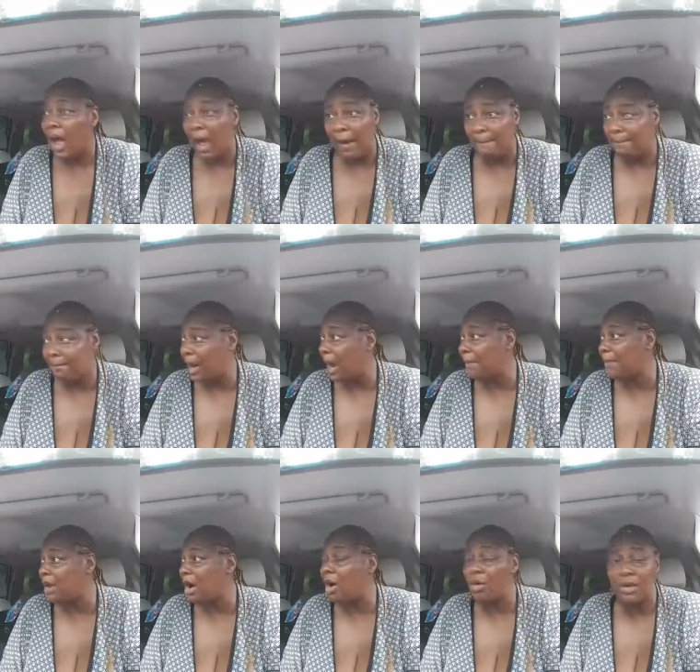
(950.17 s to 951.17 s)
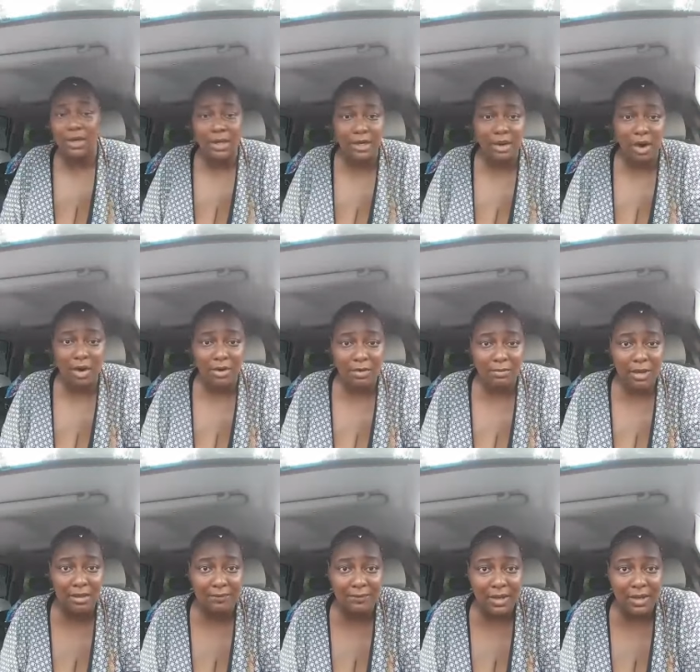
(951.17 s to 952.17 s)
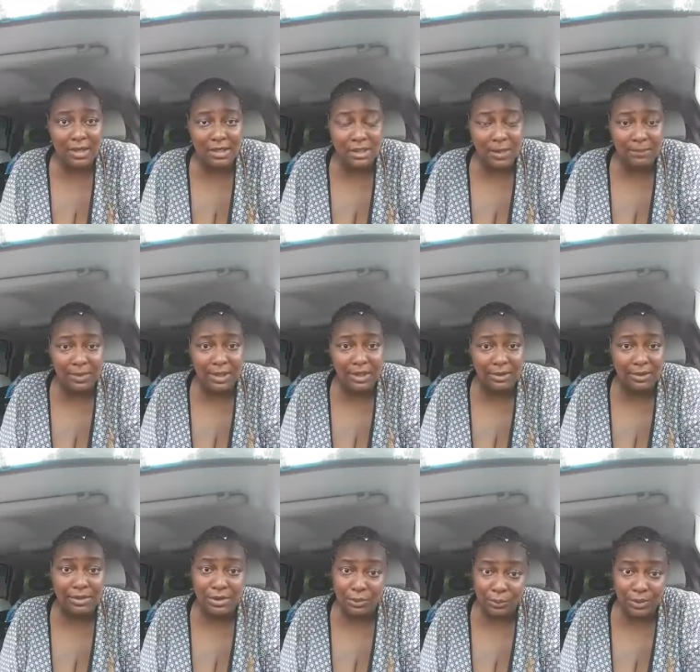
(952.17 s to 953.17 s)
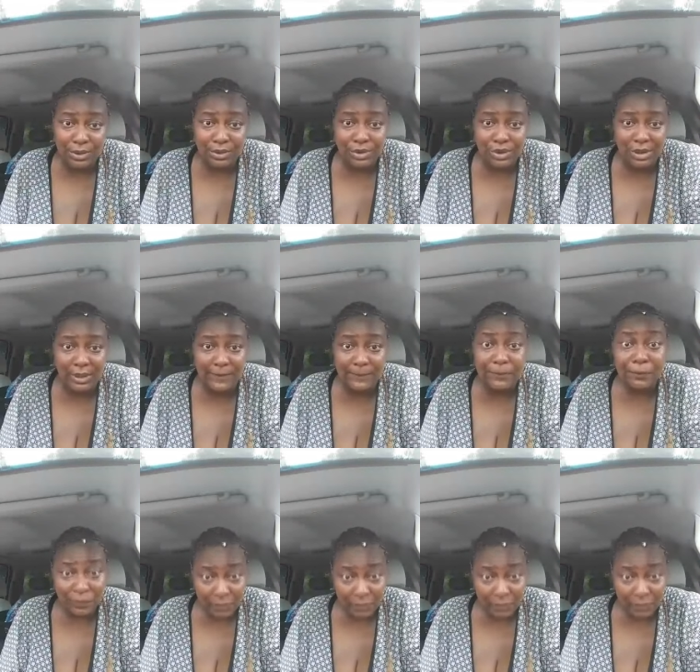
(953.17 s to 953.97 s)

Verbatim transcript: I'm probably older than all you motherfuckers up in here on some real shit.